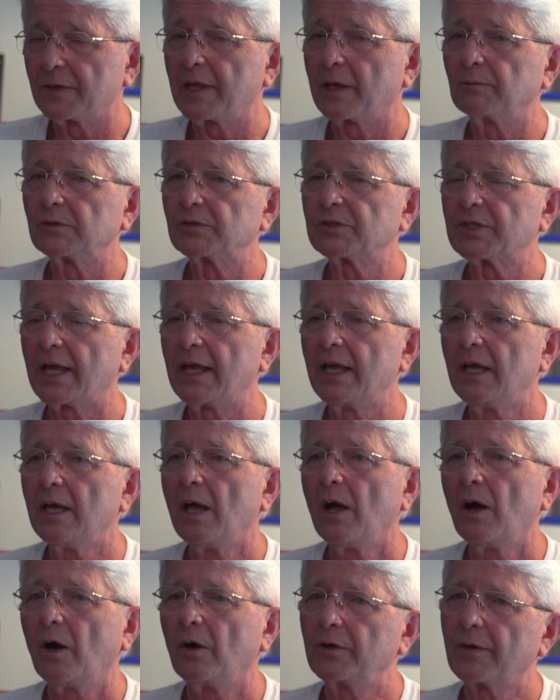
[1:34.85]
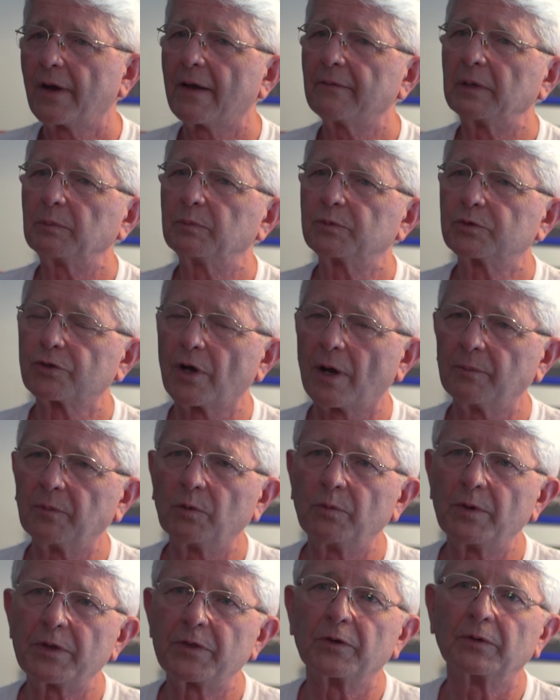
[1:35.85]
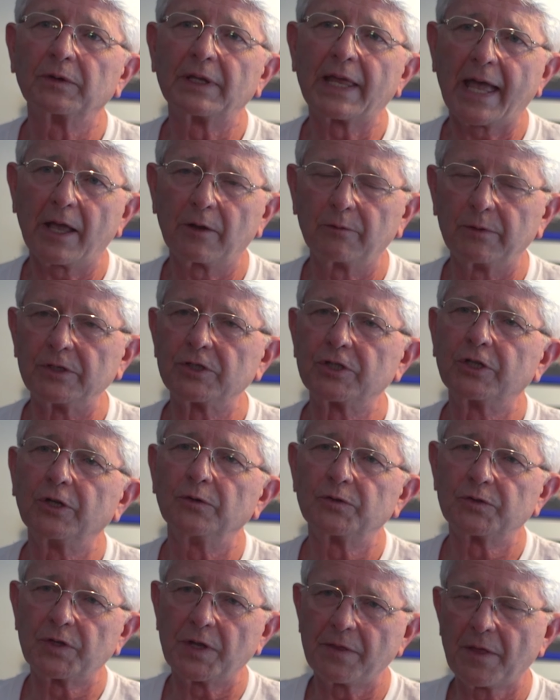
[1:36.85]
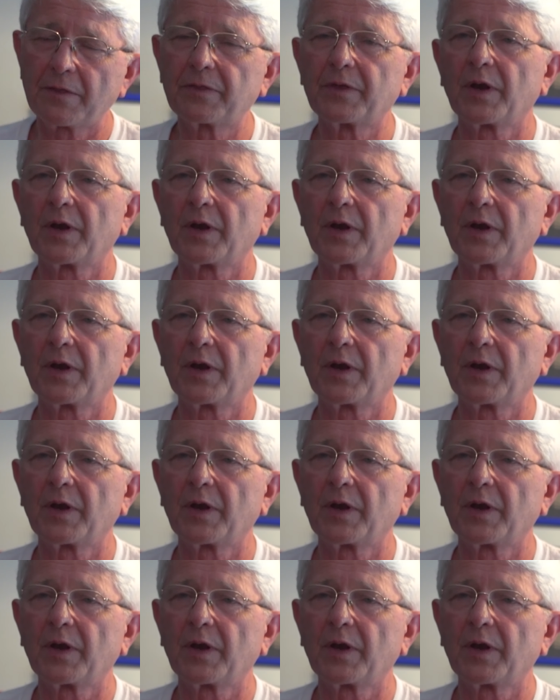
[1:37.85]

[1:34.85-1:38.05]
They will say, oh, you're having trouble with your language, go see the